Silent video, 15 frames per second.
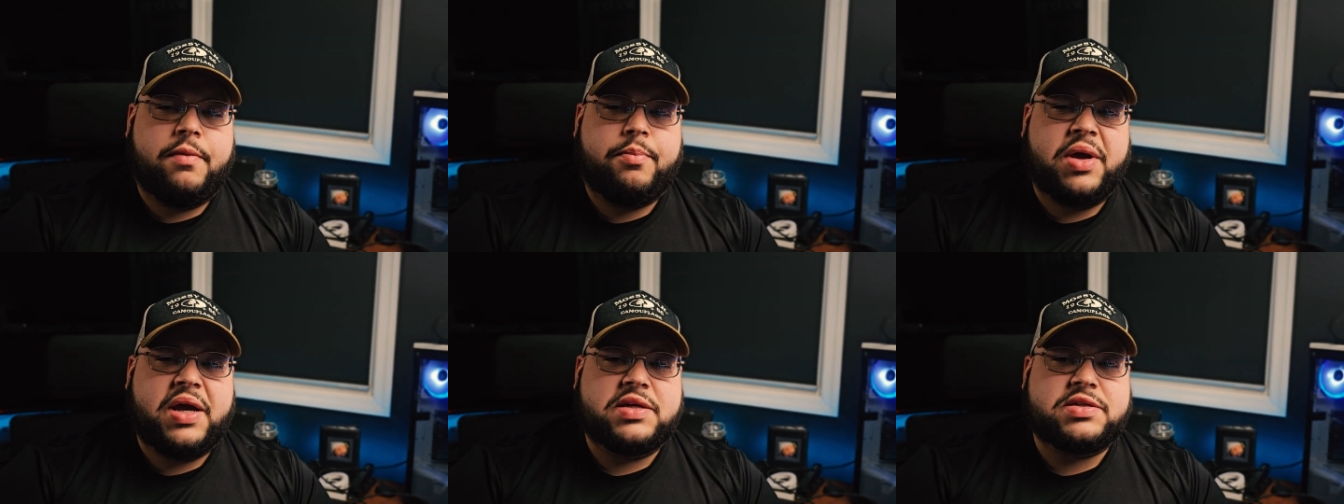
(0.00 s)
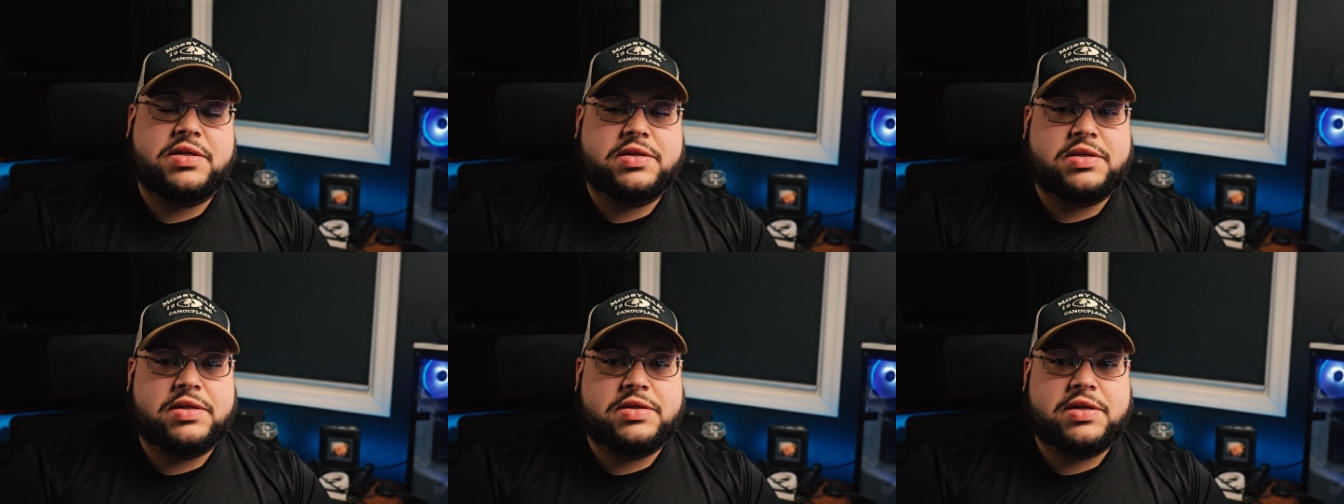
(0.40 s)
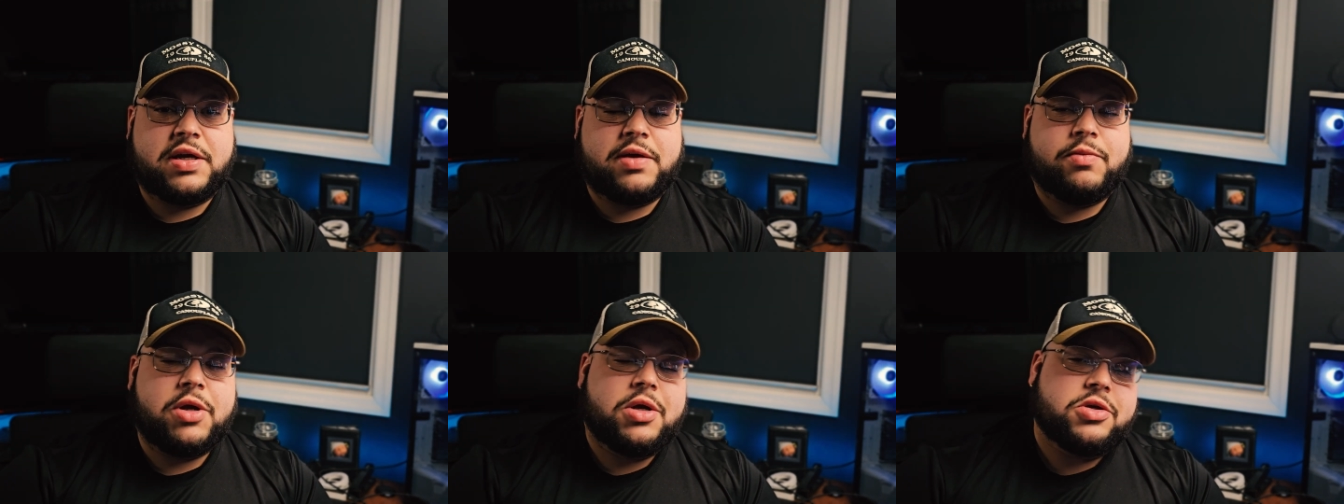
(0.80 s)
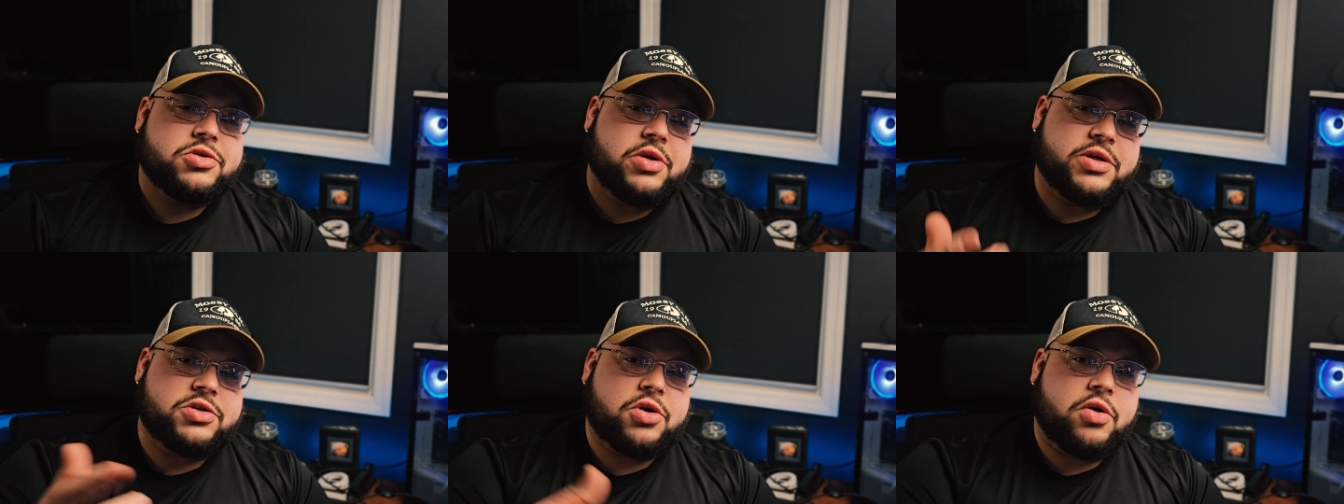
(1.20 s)
pass this exam.
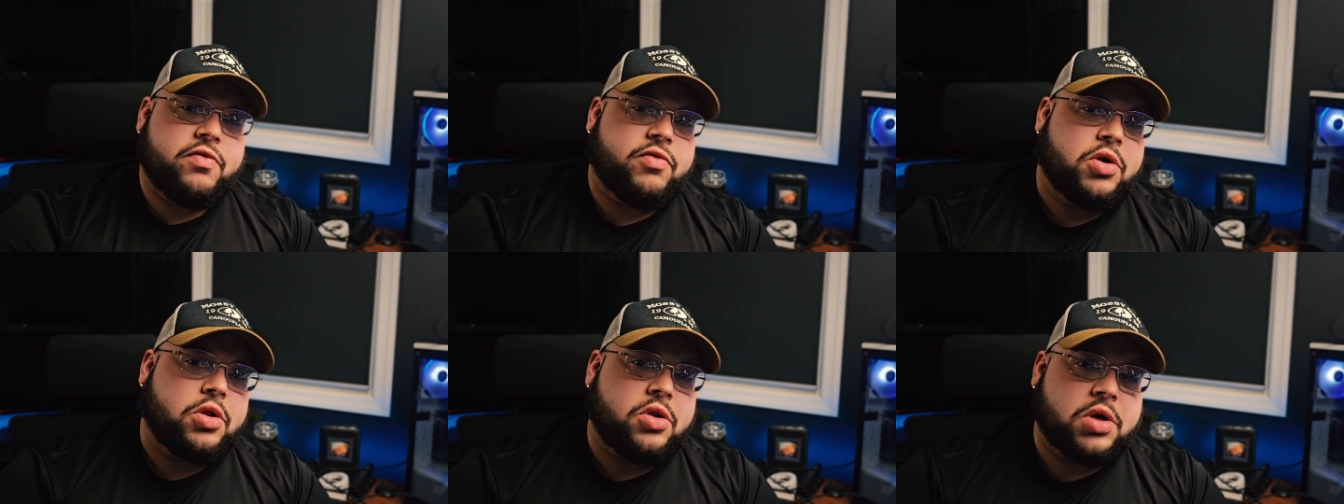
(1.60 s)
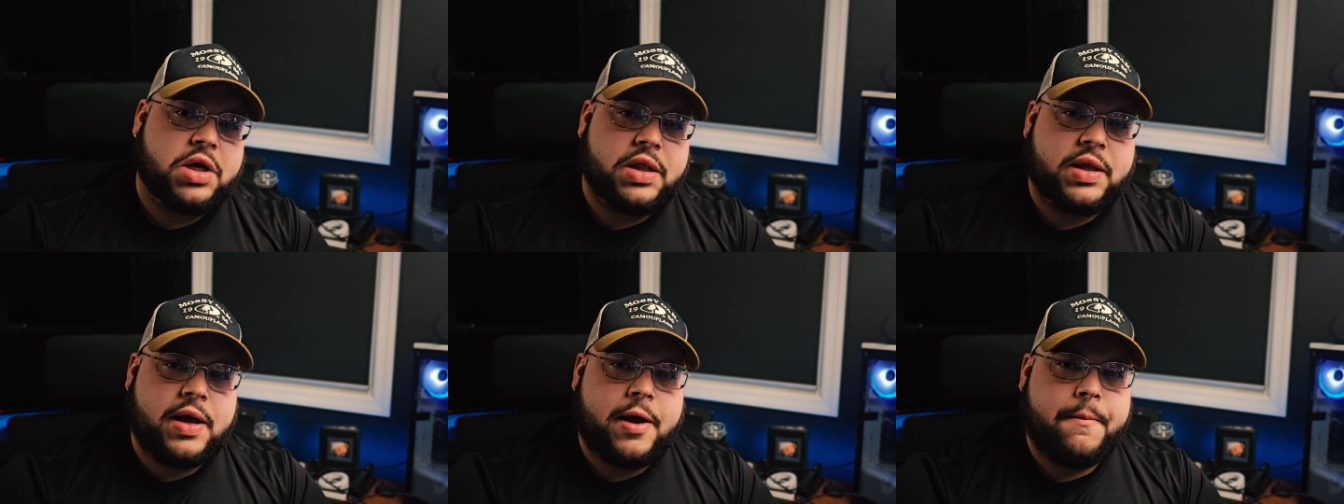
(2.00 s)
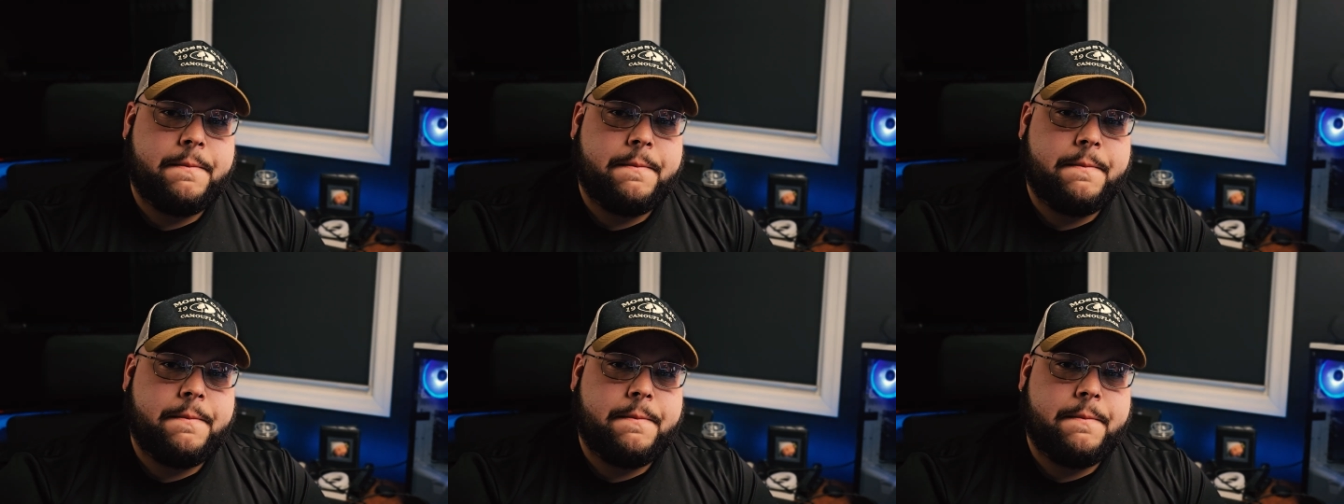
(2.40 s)
So let's go over and look at that.